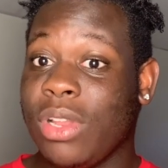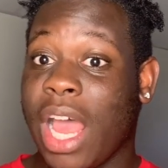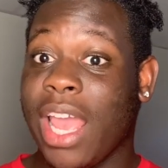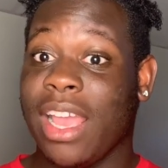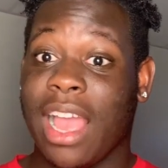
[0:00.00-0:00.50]

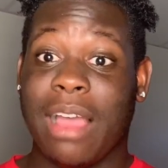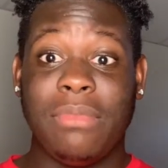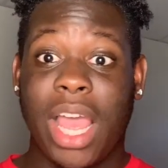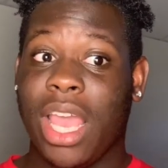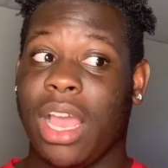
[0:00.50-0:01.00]
Like, I'm
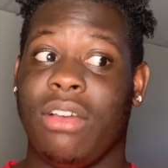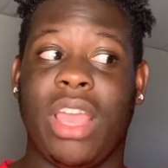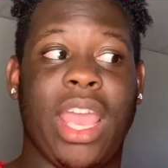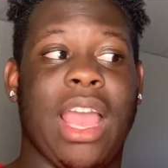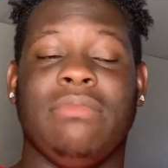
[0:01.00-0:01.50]
like,
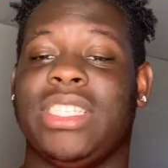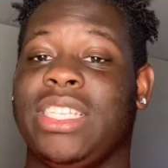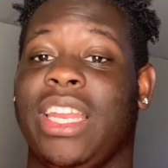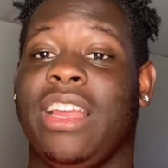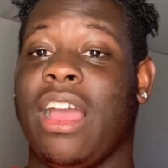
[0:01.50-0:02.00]
okay, I'm just
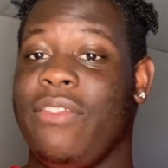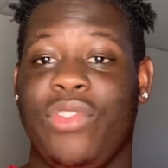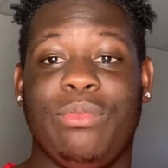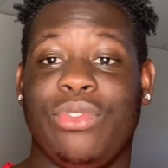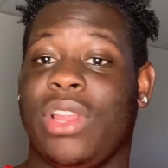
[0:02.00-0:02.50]
getting
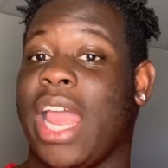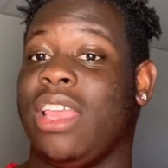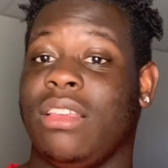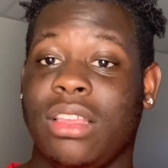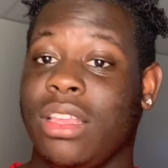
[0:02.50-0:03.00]
comfortable.
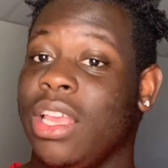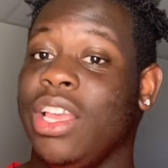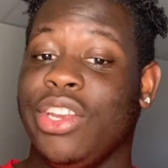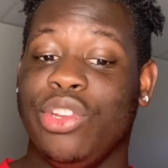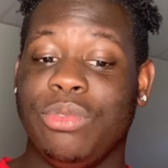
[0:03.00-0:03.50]
Like,
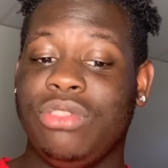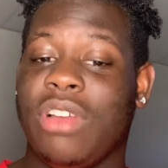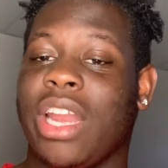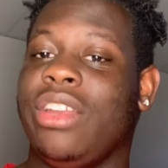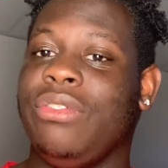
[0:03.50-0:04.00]
do what you
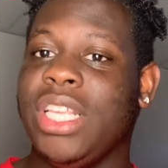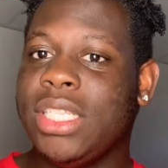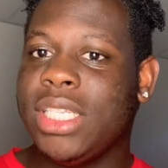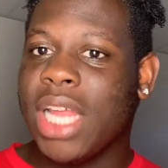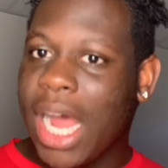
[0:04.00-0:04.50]
gotta do.
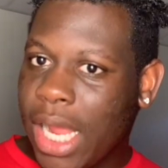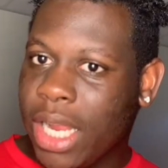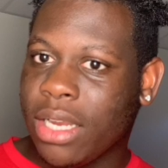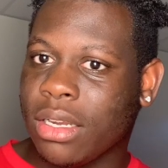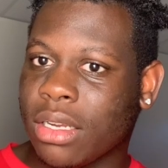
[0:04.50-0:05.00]
He's
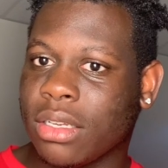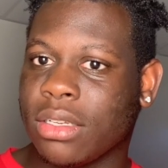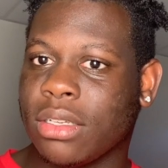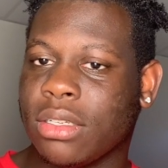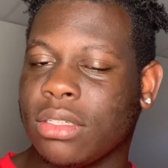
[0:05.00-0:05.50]
done.
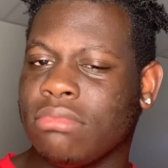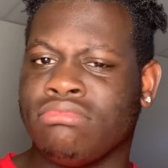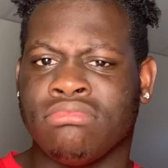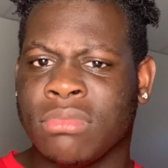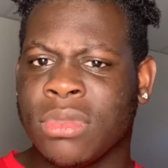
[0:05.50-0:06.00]

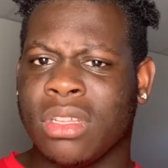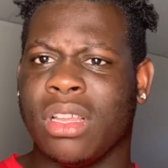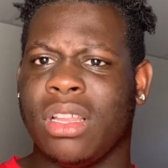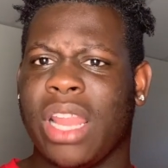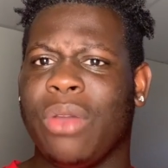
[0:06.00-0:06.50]

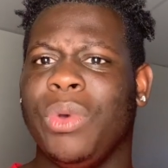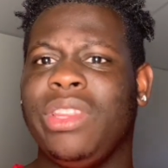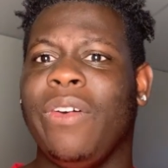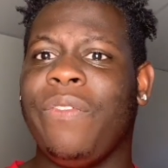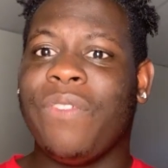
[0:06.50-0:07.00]
Like, what
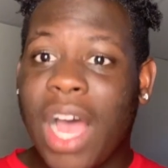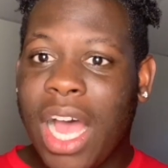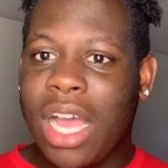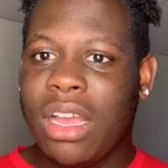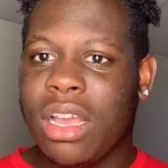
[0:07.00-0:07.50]
the
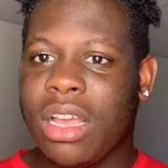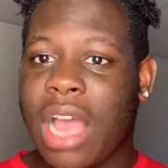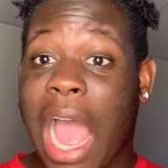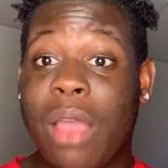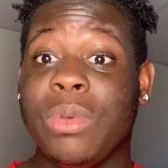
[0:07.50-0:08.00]
fuck?
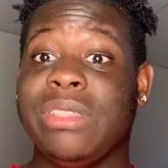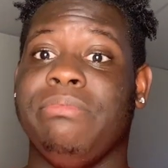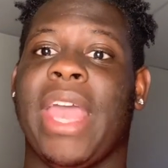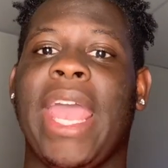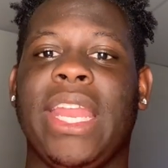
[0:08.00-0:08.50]
I was
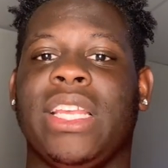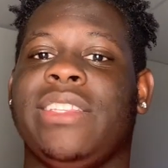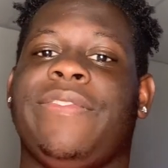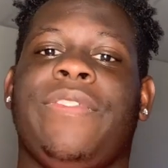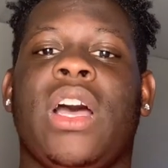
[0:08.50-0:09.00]
mad
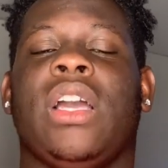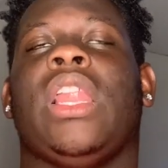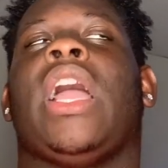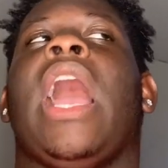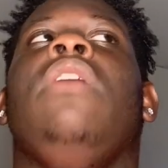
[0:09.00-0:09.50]
as fuck.
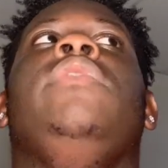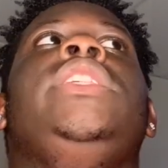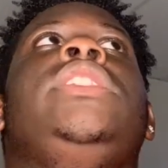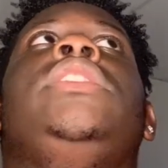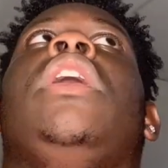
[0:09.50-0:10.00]
Like, I
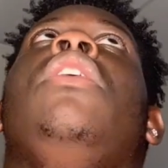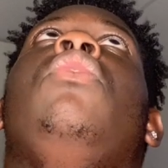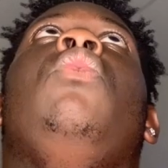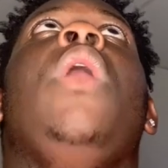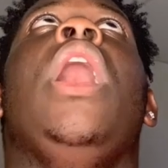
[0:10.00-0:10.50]
was
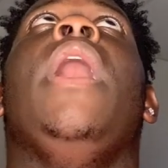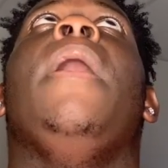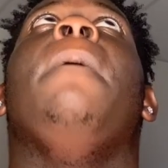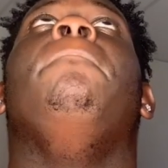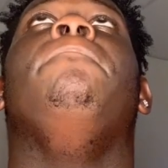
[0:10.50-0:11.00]
so
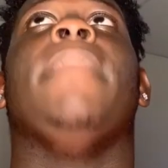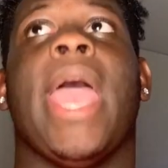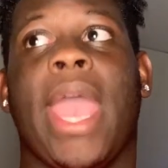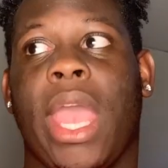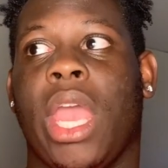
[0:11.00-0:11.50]

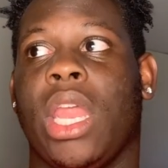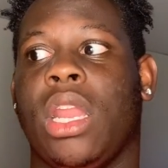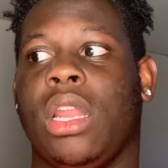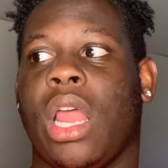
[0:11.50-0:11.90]
mad.